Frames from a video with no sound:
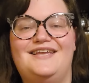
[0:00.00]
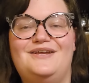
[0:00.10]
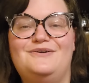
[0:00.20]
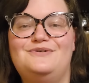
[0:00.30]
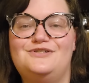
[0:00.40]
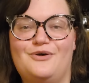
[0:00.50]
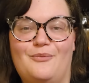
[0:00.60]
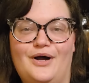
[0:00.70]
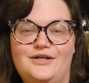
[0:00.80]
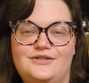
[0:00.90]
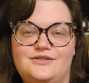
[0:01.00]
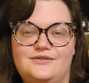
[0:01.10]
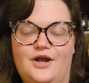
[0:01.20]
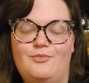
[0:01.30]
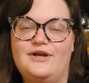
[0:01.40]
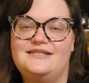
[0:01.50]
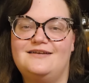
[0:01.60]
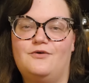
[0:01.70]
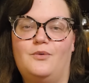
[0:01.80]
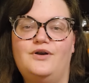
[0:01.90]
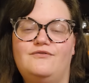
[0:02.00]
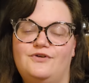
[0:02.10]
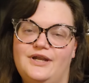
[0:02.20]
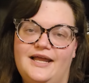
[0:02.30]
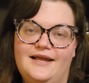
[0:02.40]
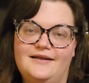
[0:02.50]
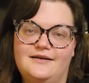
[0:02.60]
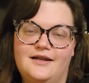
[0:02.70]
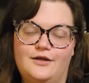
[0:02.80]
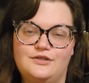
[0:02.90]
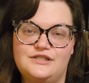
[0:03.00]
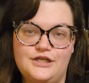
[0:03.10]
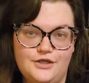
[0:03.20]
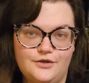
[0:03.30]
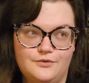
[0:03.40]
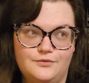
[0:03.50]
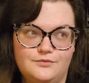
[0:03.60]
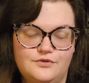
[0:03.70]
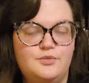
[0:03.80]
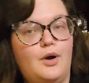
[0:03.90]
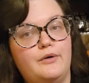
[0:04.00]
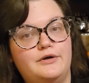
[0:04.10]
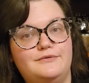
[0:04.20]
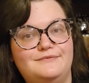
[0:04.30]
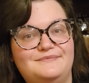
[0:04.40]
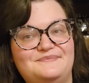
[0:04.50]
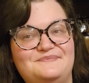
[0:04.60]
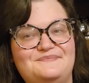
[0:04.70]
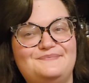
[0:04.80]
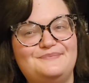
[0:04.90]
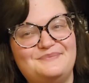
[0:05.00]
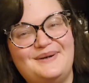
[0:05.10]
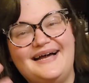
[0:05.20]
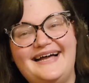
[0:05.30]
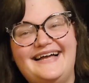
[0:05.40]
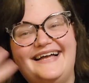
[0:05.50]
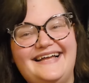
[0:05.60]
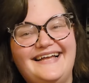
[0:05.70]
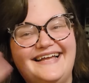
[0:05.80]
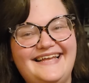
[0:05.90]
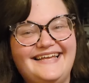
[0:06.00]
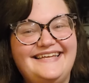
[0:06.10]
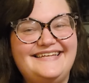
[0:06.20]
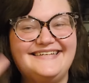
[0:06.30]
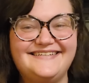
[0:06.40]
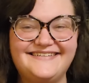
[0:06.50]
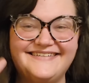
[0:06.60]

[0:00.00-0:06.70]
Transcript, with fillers: Thank you so much. I hope you guys have a wonderful day and I will see you tomorrow. Bye!